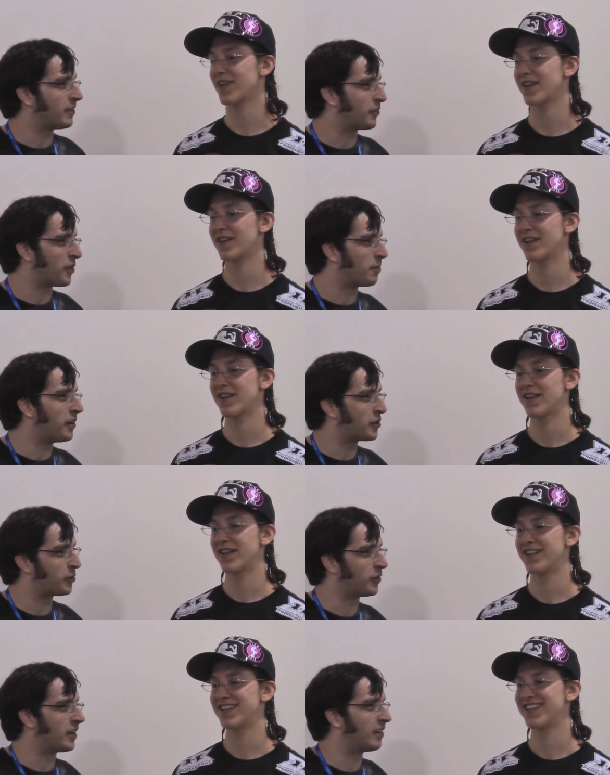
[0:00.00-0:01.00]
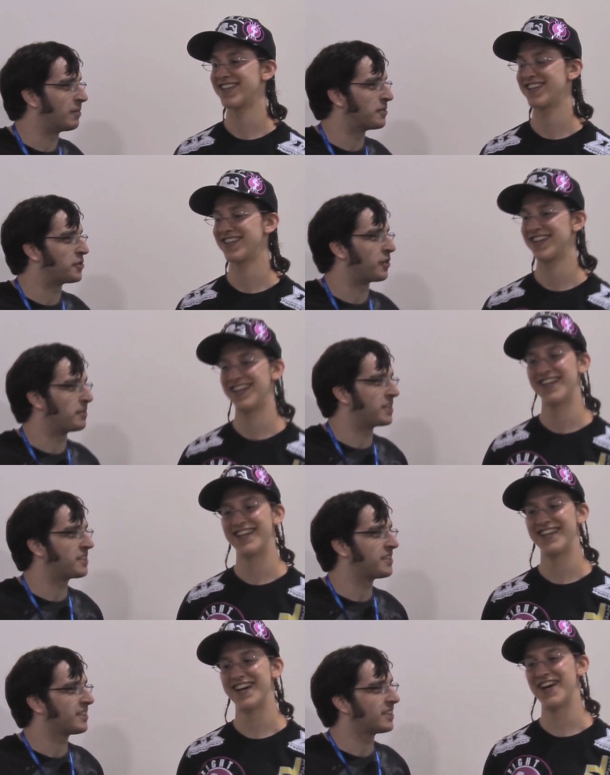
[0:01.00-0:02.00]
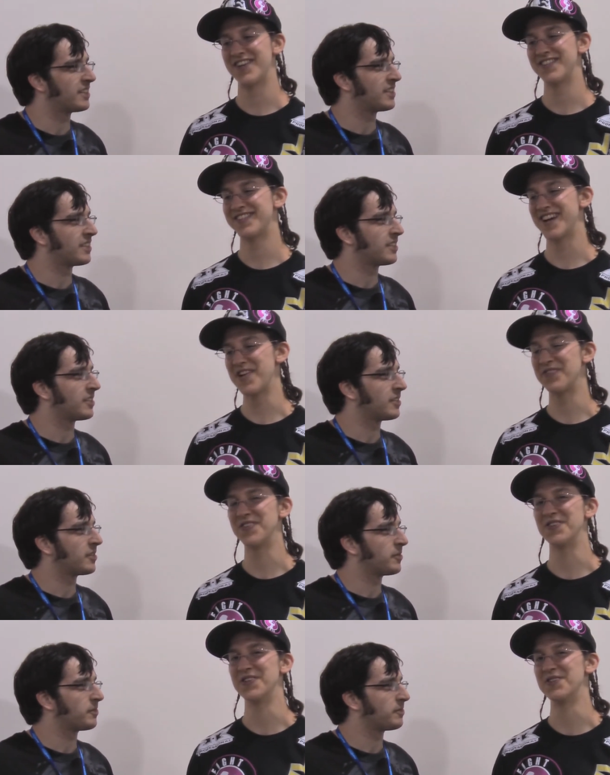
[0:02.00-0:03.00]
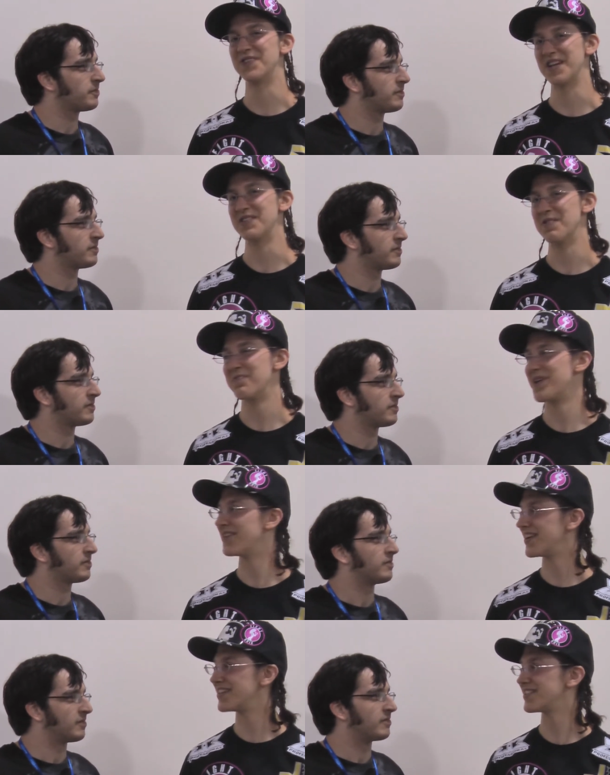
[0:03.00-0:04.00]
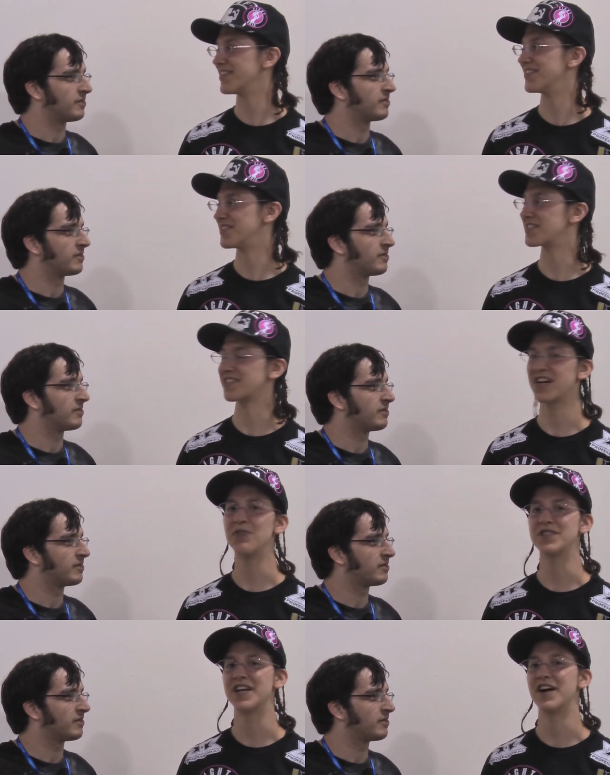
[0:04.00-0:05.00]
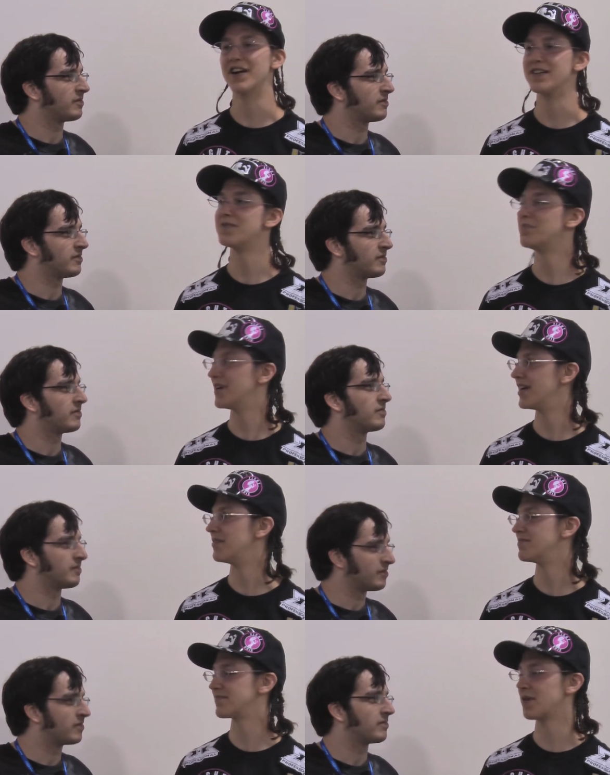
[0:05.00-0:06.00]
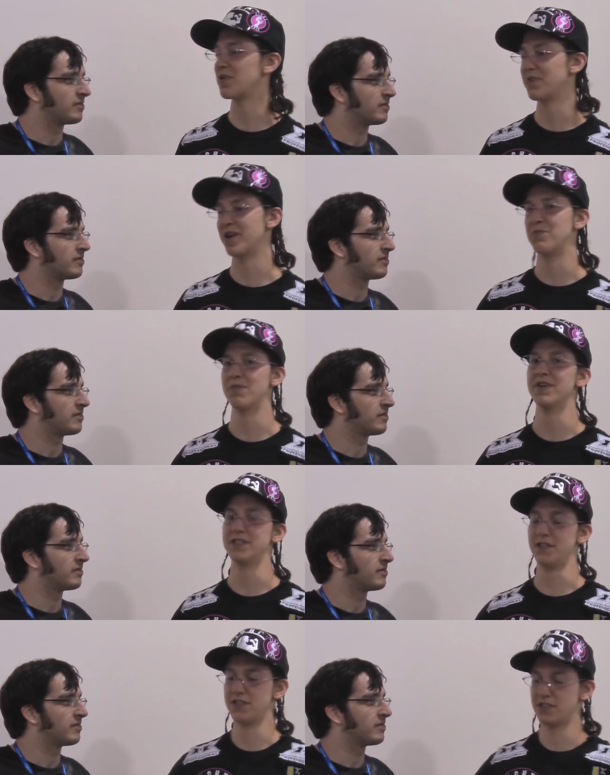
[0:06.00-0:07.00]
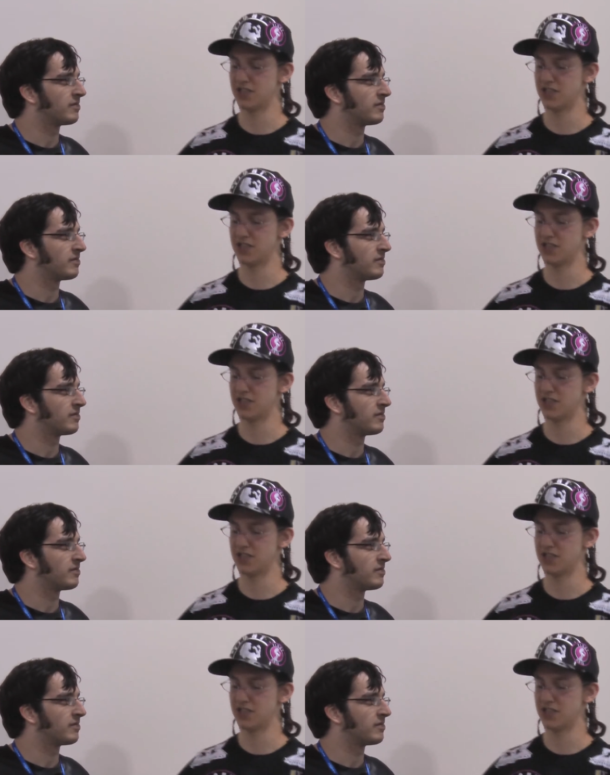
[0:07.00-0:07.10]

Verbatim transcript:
Speaker 1: level for the Bellator uh, women's tournaments?
Speaker 2: Yeah, I, I don't feel so good when I drop that weight, so this cut was kind of hard, but um, I want to put on more muscle.